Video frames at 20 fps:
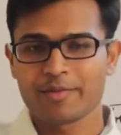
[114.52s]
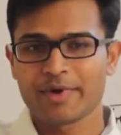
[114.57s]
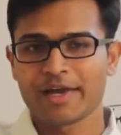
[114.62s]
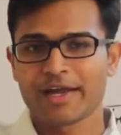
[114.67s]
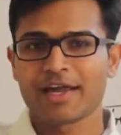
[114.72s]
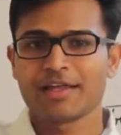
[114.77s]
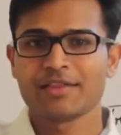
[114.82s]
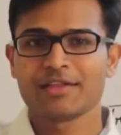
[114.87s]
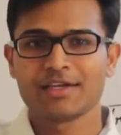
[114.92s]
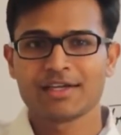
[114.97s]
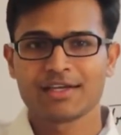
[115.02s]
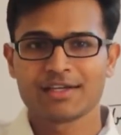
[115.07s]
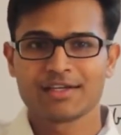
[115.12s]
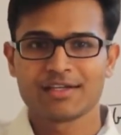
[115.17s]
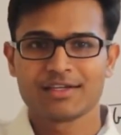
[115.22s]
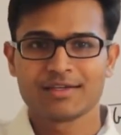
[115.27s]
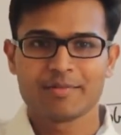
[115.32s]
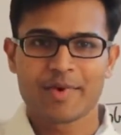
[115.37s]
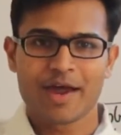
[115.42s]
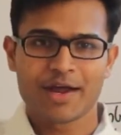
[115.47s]

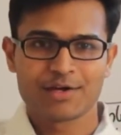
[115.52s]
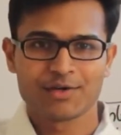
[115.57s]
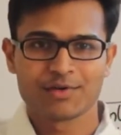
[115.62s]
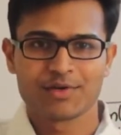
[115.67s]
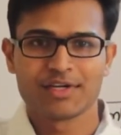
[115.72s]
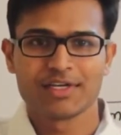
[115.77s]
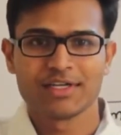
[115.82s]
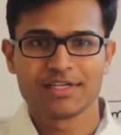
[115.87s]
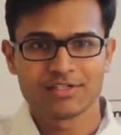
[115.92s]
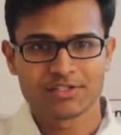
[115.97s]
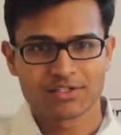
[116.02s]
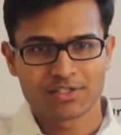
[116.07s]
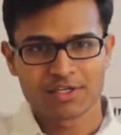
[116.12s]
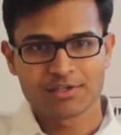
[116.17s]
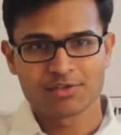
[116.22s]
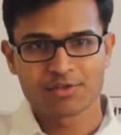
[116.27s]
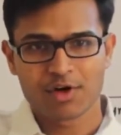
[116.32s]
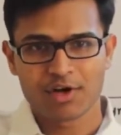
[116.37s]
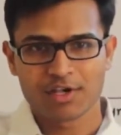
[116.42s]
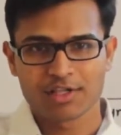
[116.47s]
mechanically manually
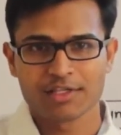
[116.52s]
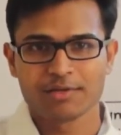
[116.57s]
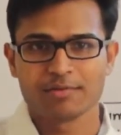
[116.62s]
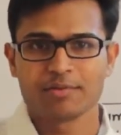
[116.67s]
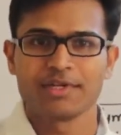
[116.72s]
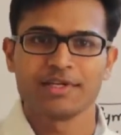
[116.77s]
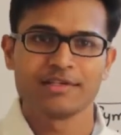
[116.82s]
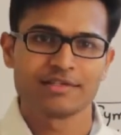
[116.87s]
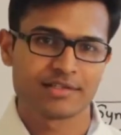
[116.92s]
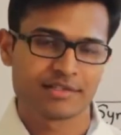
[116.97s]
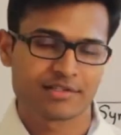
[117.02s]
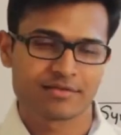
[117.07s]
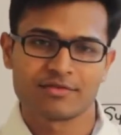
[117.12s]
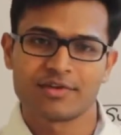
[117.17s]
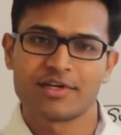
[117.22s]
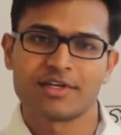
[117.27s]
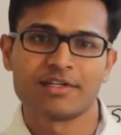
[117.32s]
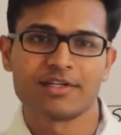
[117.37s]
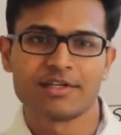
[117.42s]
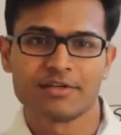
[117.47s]
change all the places
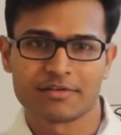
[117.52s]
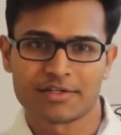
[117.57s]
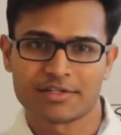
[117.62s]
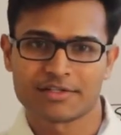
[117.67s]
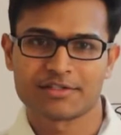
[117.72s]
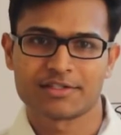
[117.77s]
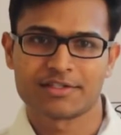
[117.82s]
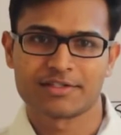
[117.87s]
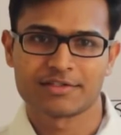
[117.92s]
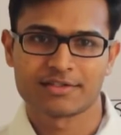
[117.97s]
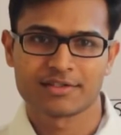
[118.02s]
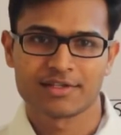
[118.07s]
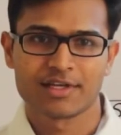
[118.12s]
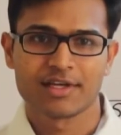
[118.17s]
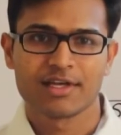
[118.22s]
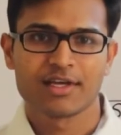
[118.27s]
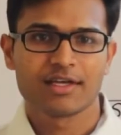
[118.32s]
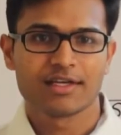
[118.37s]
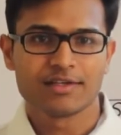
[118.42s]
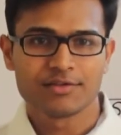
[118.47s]
where the interest is.
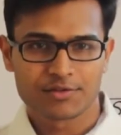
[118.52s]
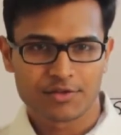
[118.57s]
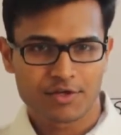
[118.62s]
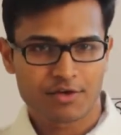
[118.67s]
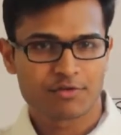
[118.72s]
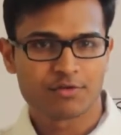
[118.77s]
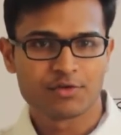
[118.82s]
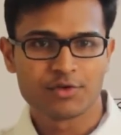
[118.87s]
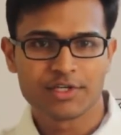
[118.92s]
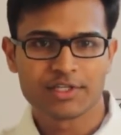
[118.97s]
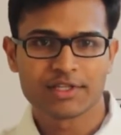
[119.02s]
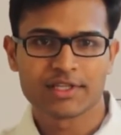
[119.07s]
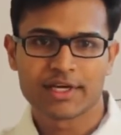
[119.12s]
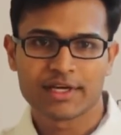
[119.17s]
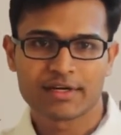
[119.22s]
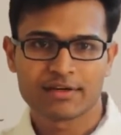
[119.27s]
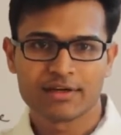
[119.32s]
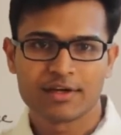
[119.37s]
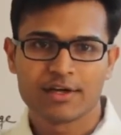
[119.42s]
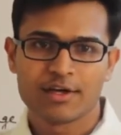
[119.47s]
Instead of doing
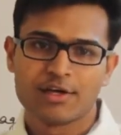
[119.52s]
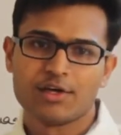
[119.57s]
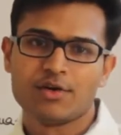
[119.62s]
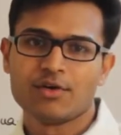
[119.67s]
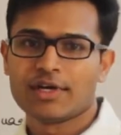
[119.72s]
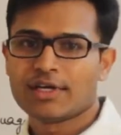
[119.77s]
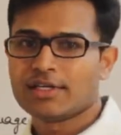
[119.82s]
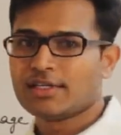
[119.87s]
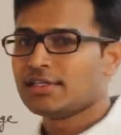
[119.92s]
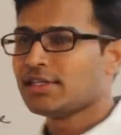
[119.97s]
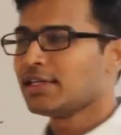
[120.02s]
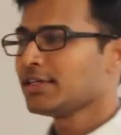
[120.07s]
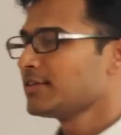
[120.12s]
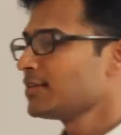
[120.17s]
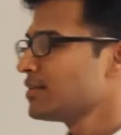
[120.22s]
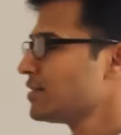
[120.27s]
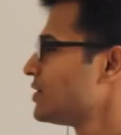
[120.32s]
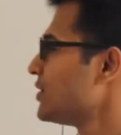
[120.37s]
that, you can just